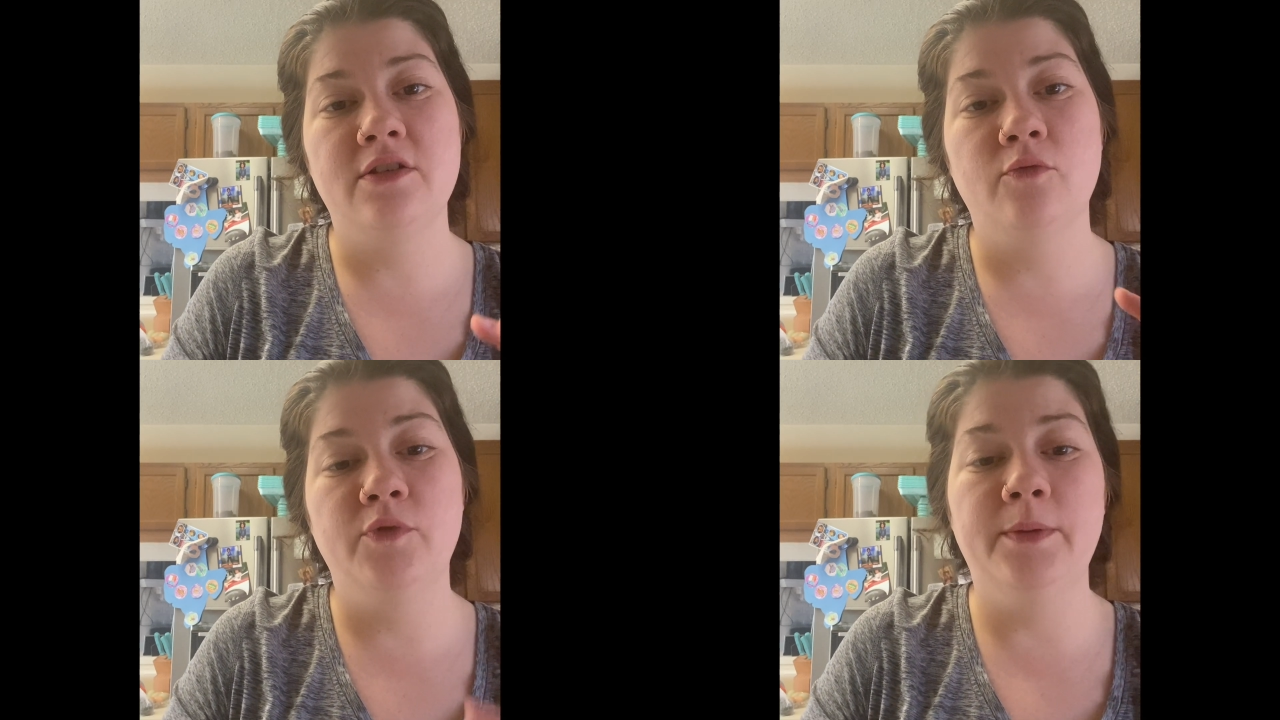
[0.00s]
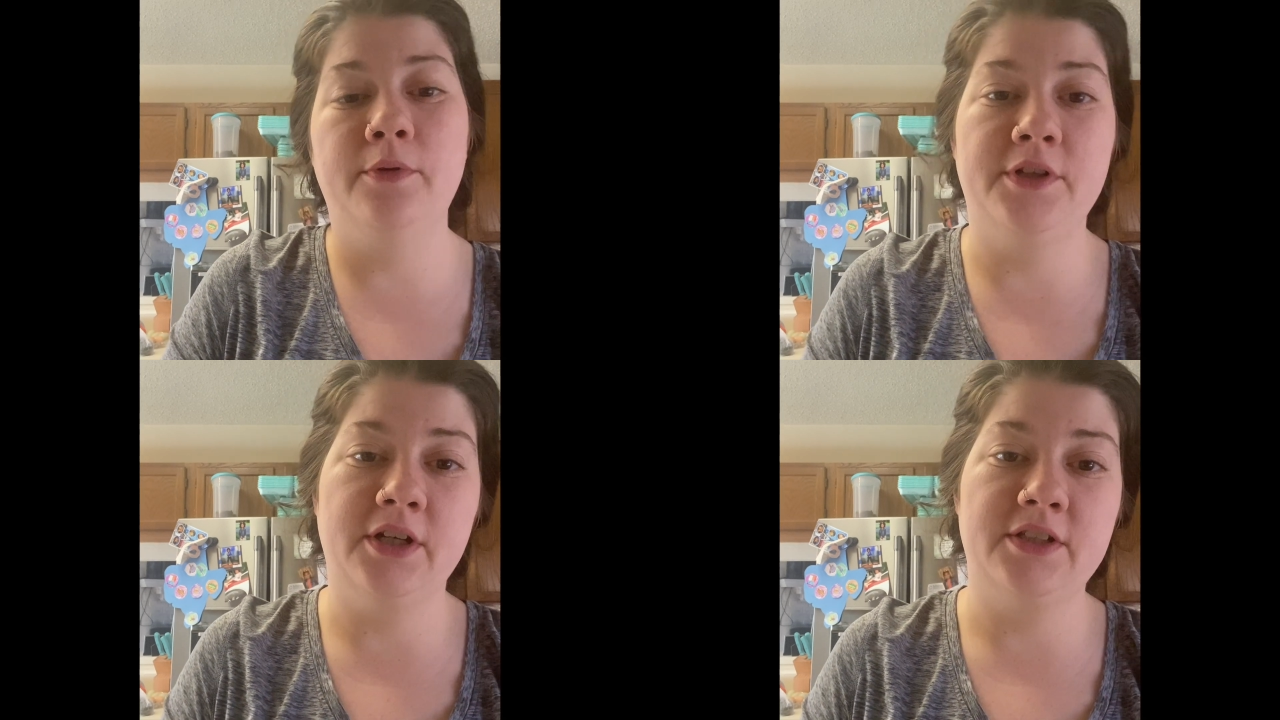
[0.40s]

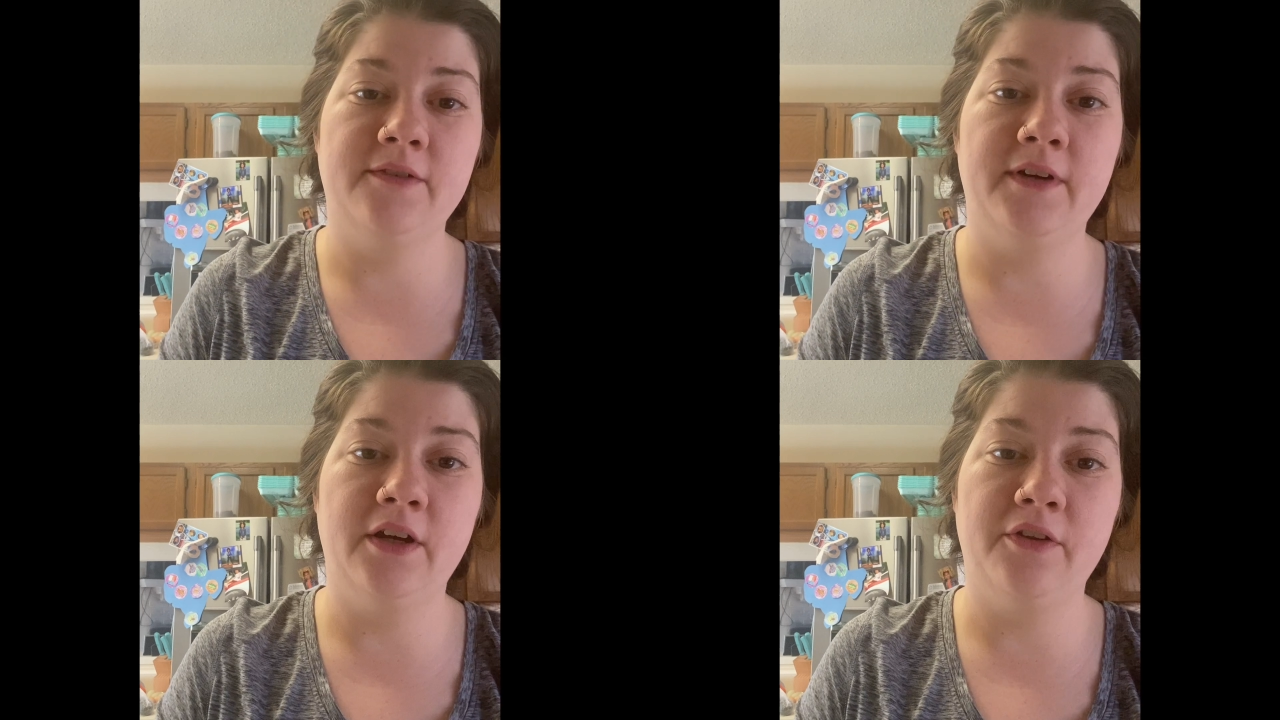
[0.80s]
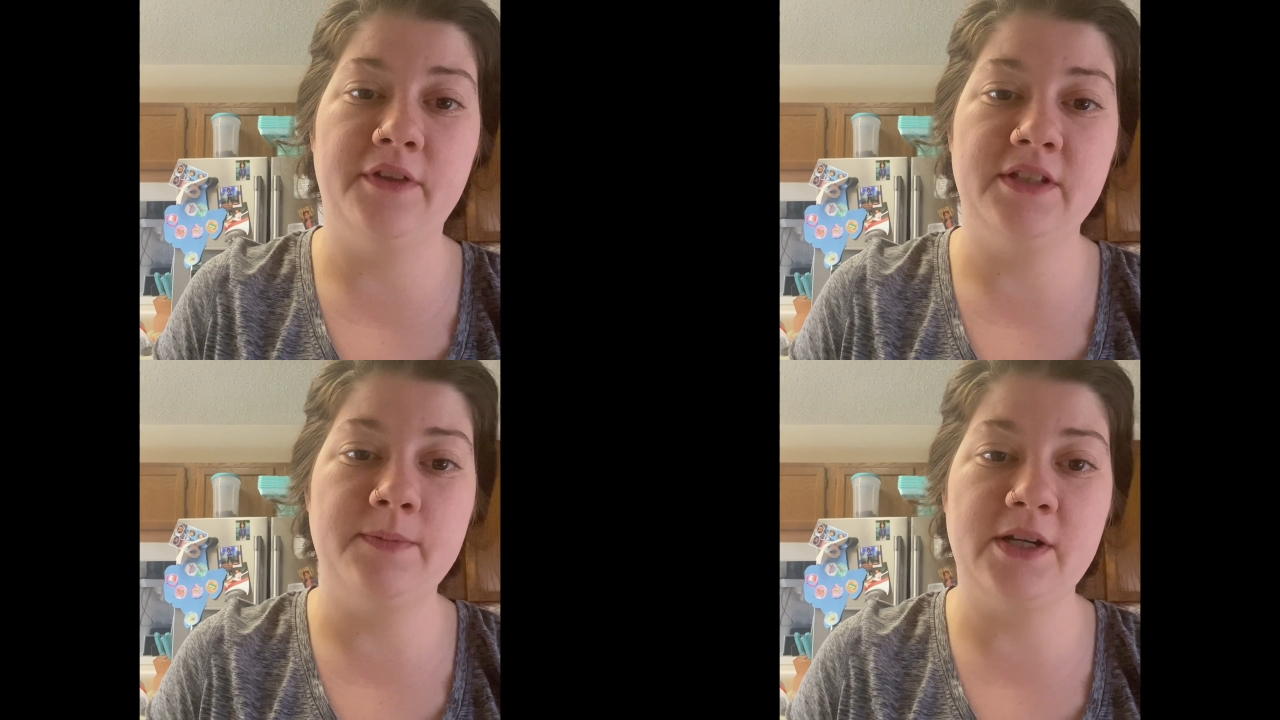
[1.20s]
reproductive health,
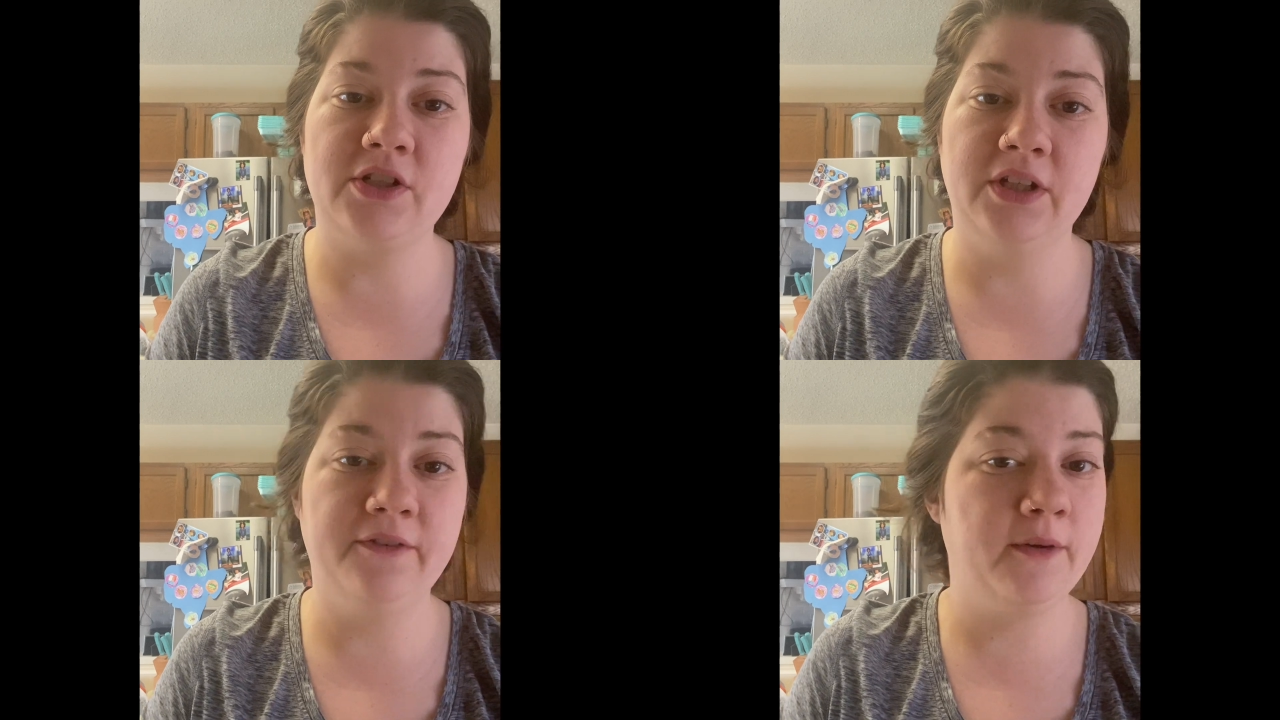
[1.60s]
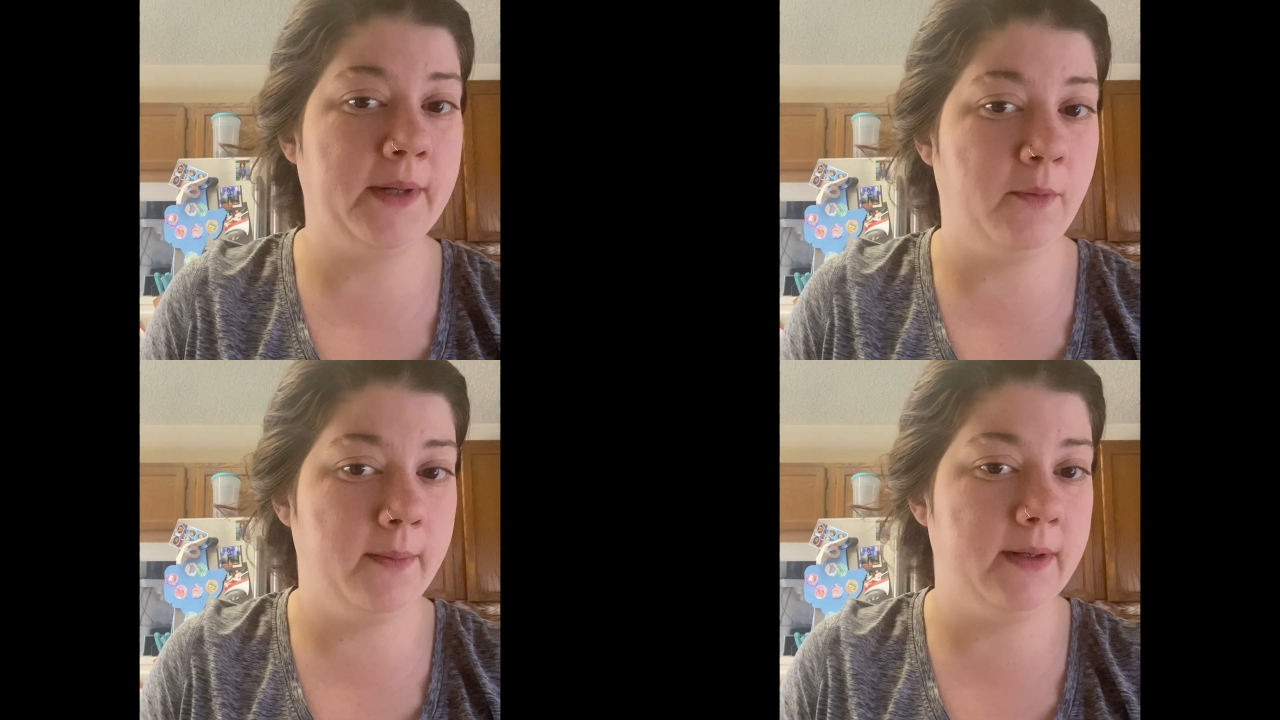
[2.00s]
especially for my
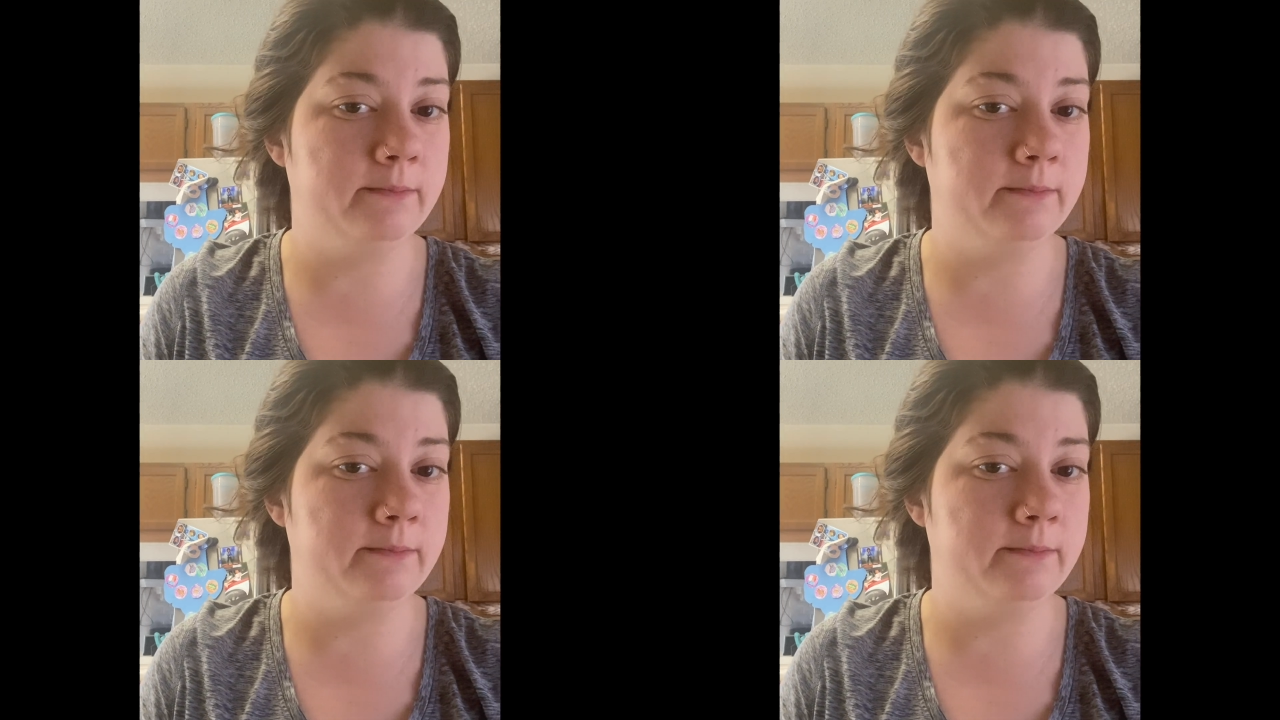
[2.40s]
women.